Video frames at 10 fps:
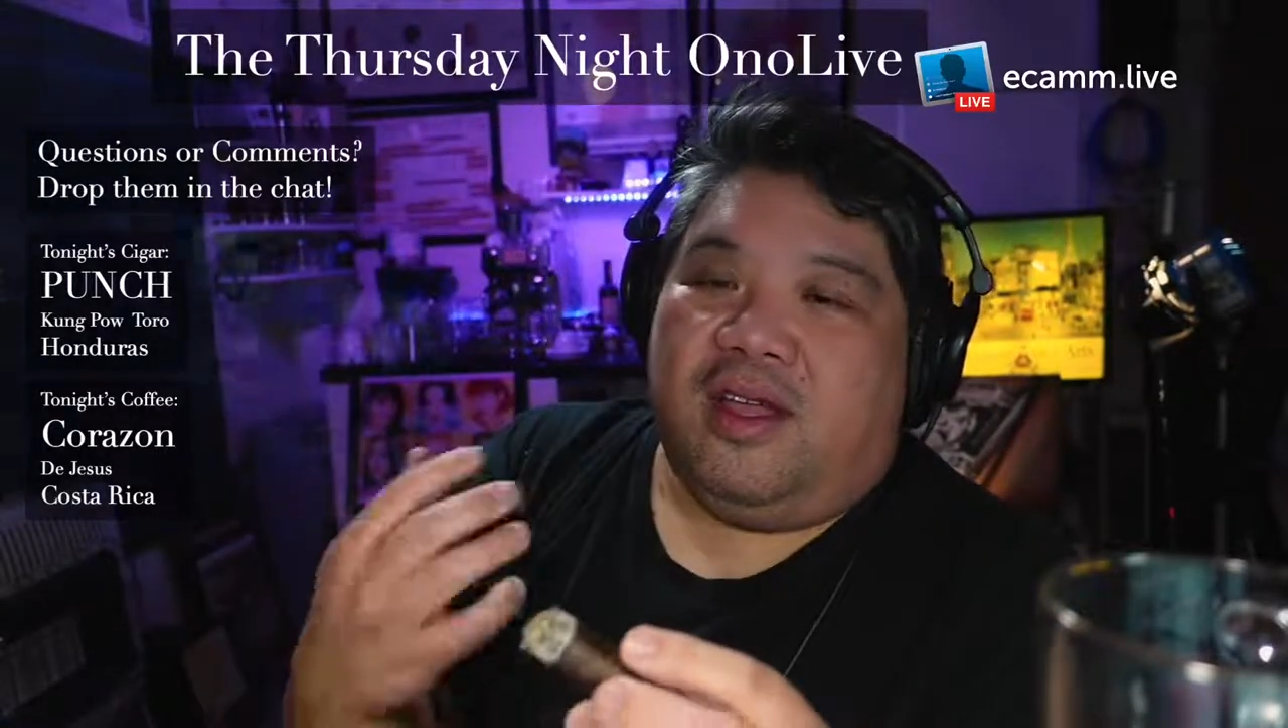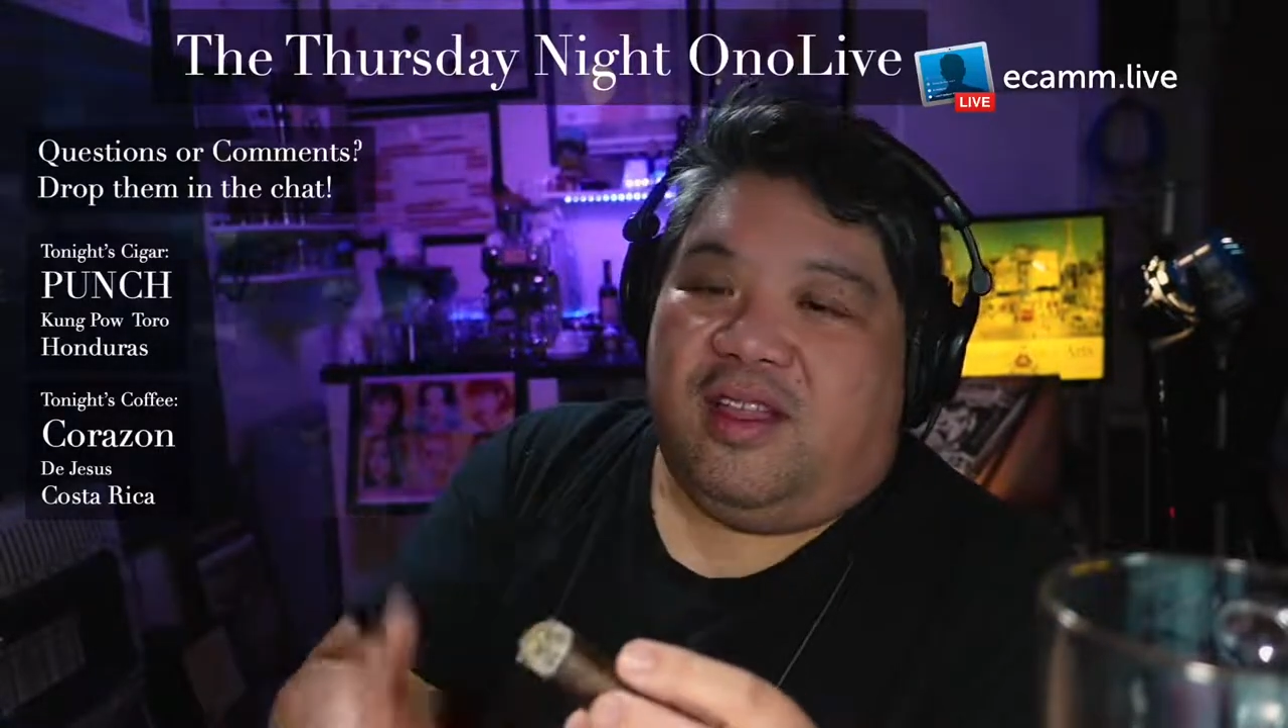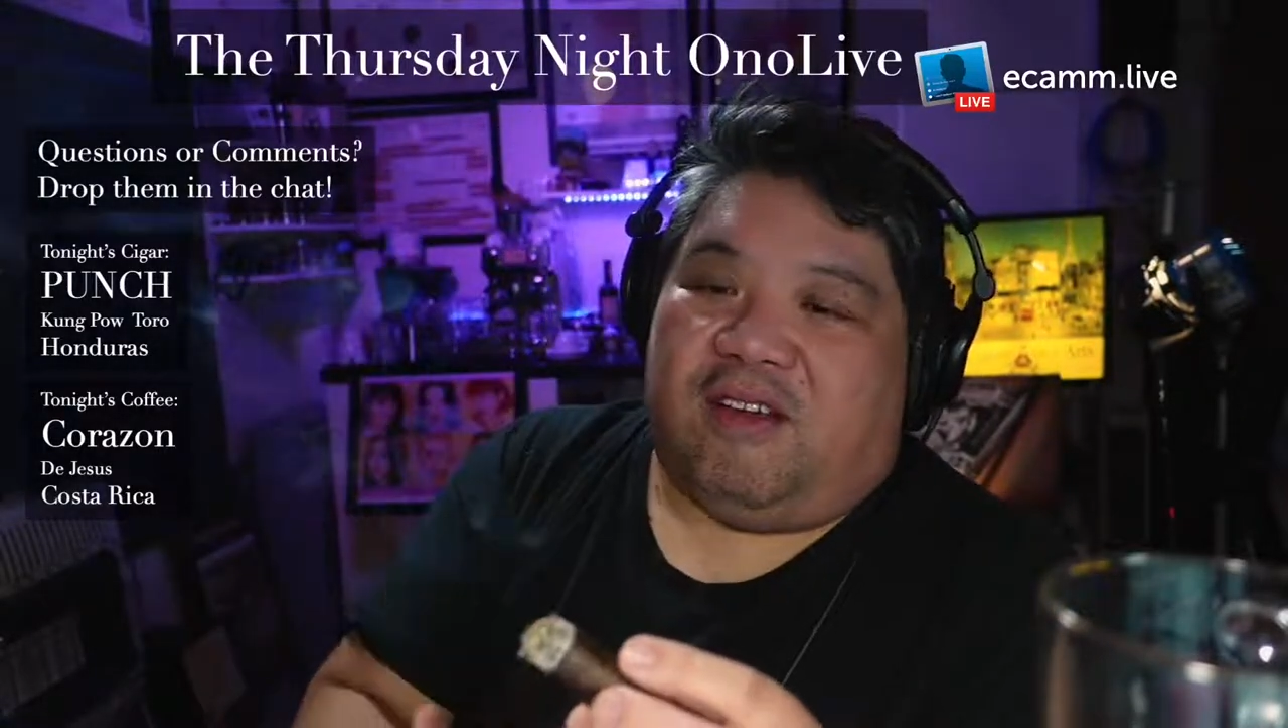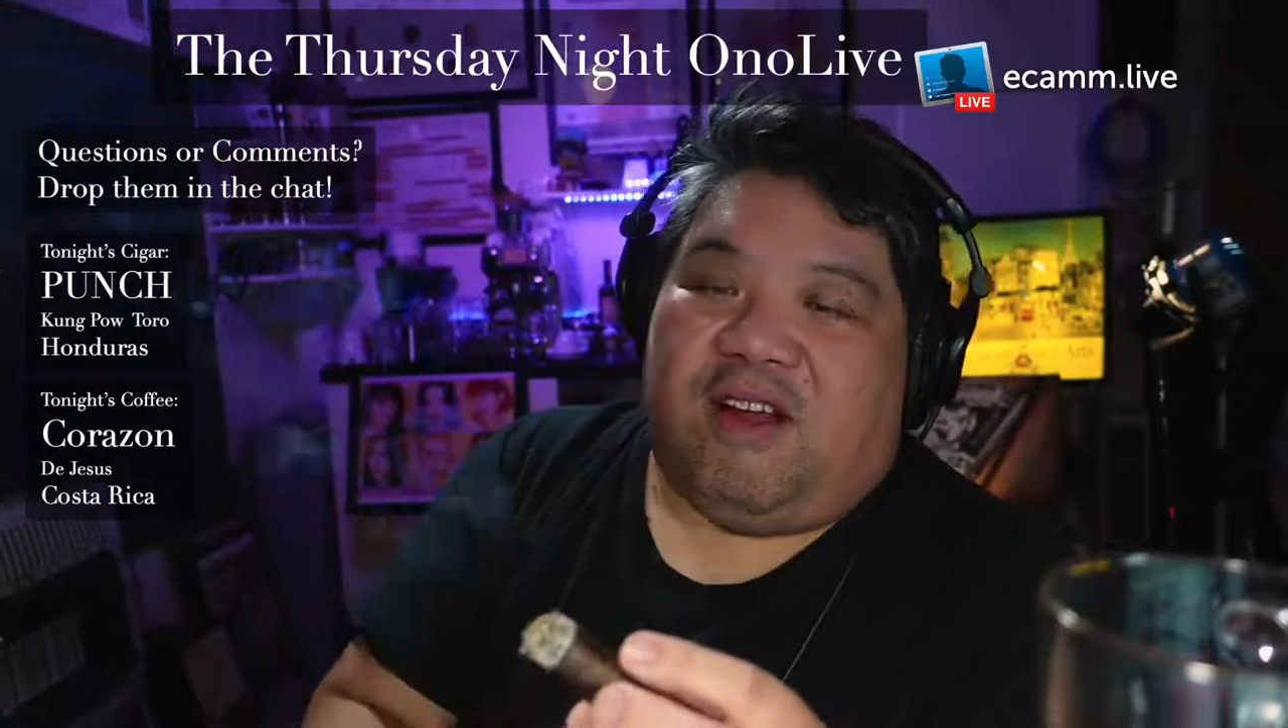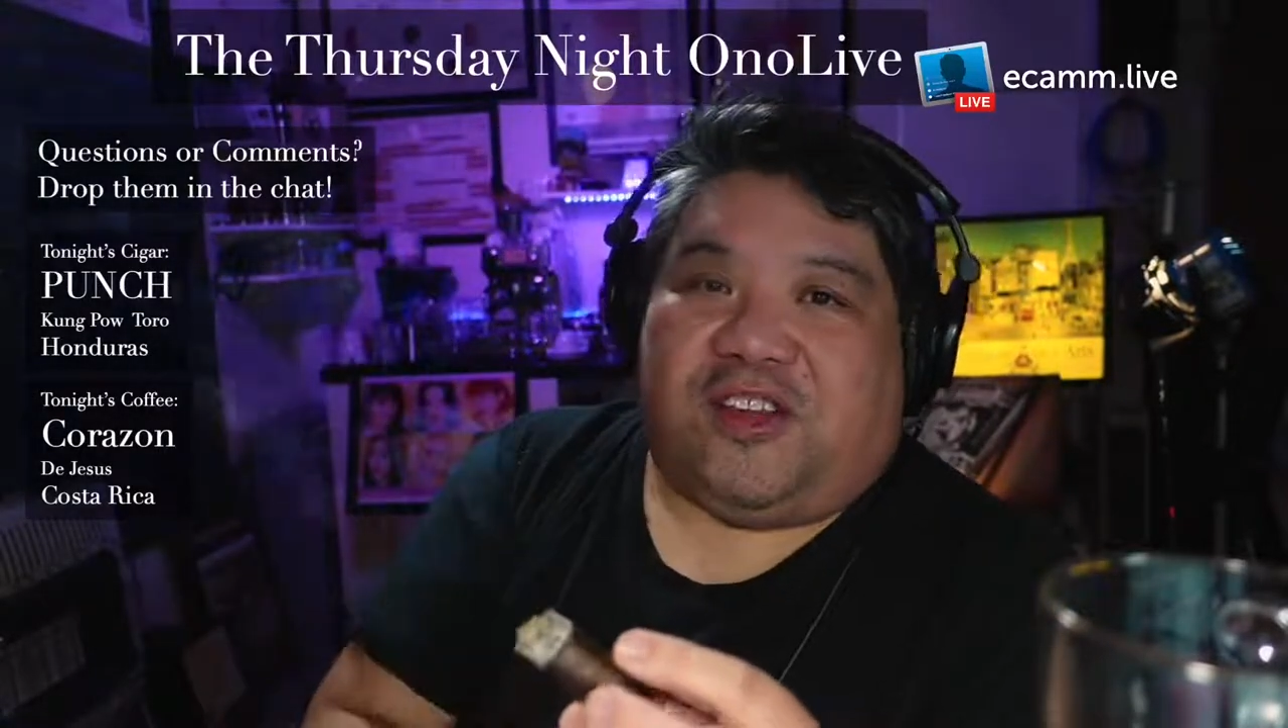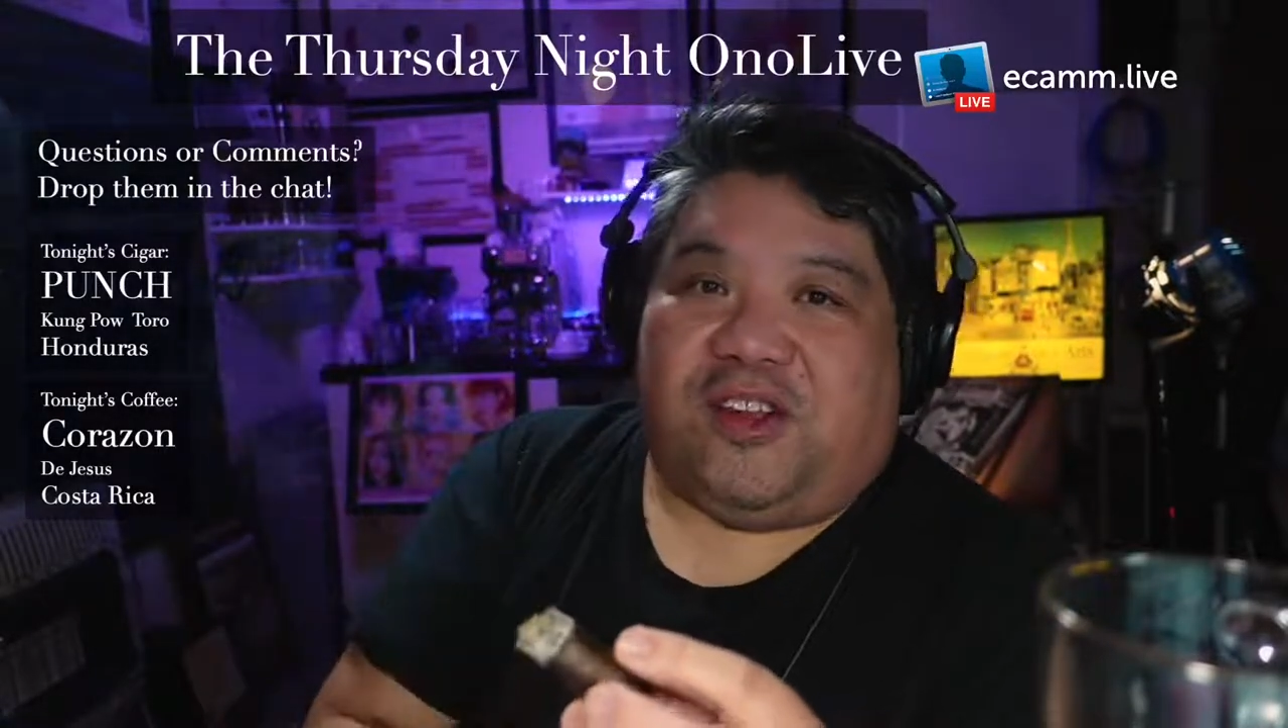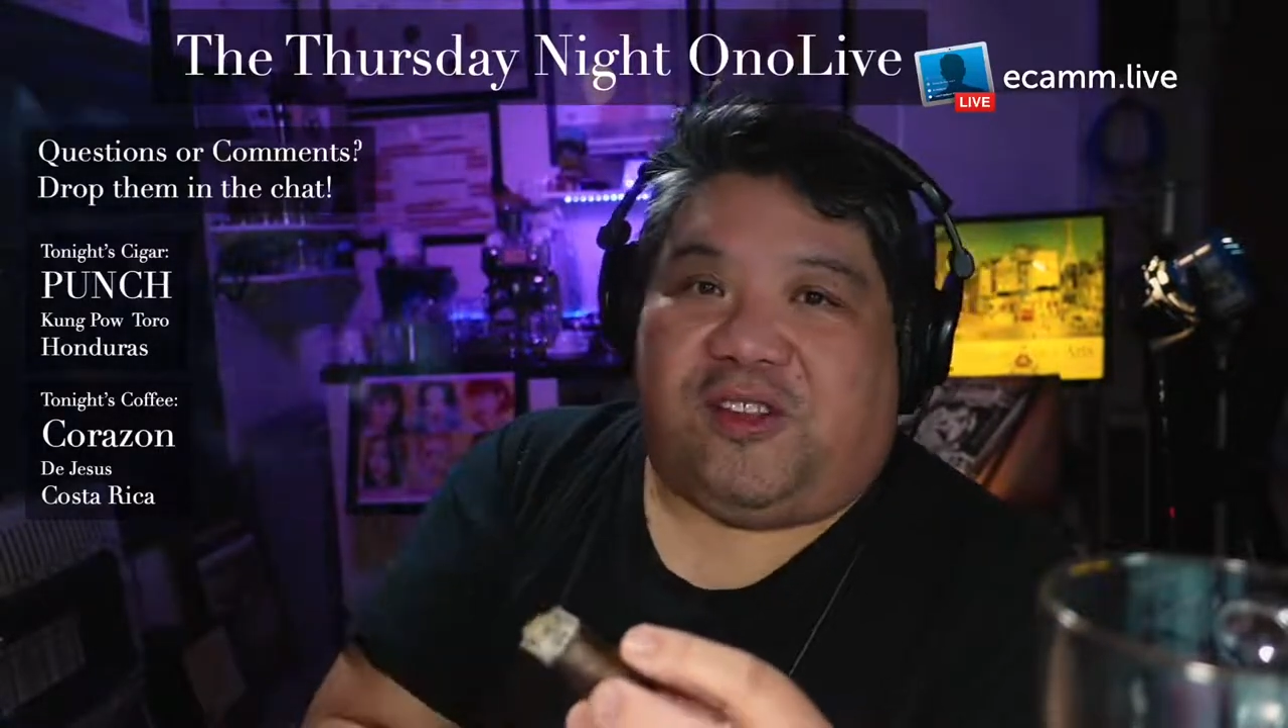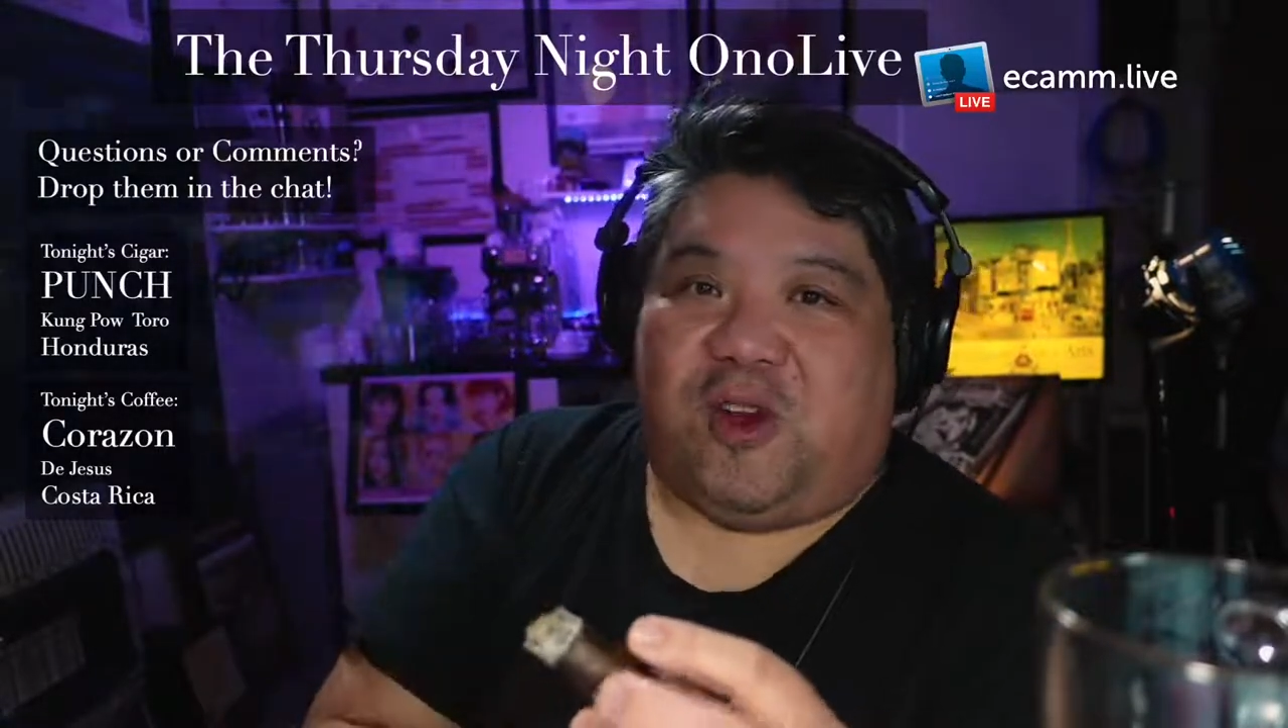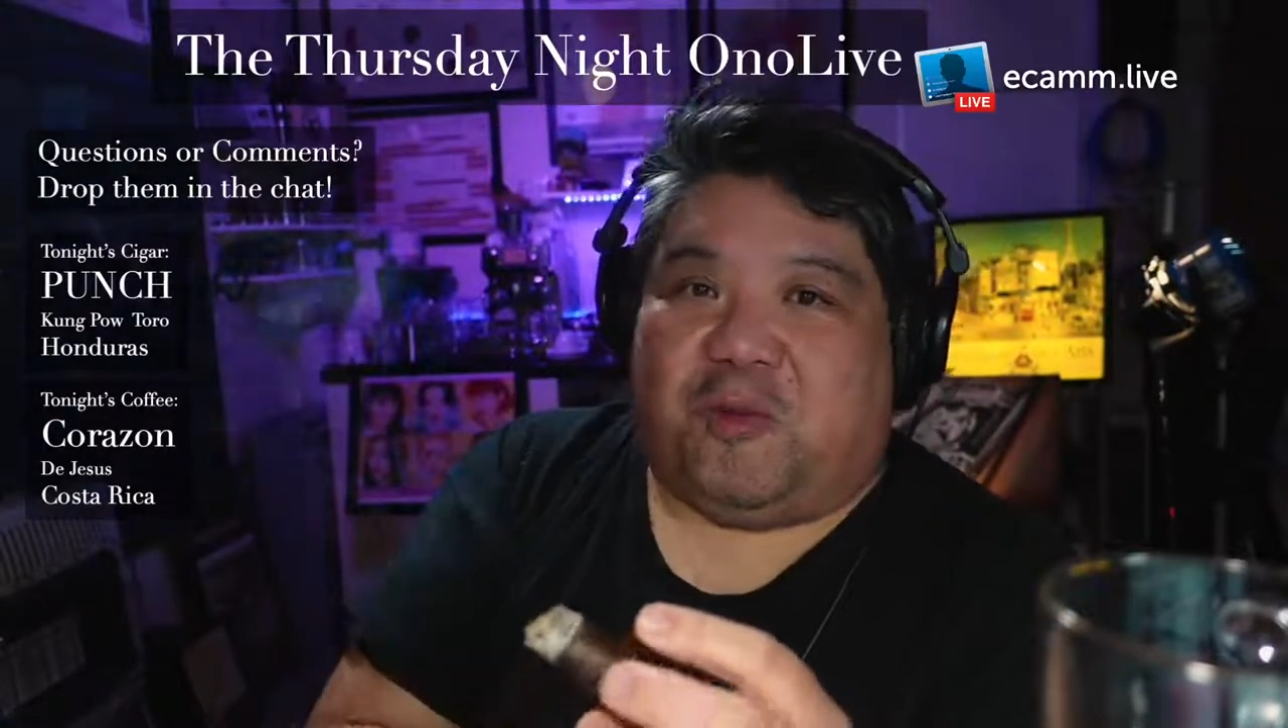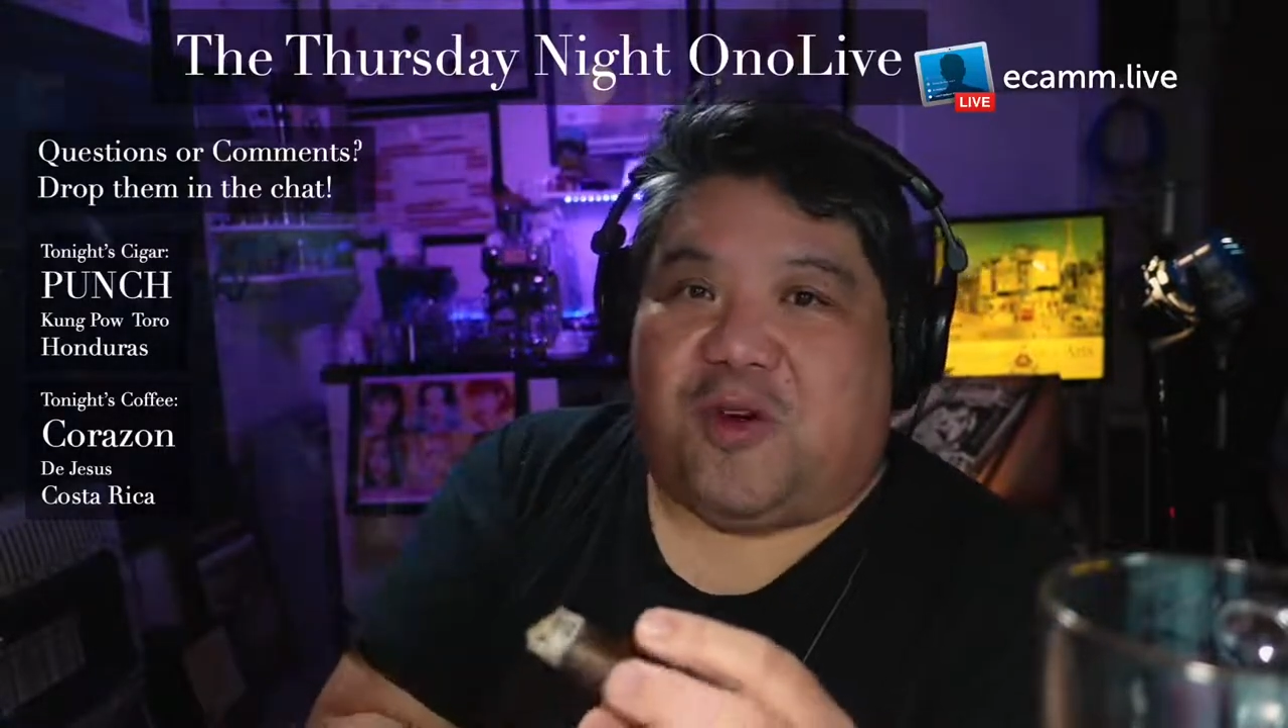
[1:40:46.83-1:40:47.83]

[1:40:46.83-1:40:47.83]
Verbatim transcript: they're actually going to start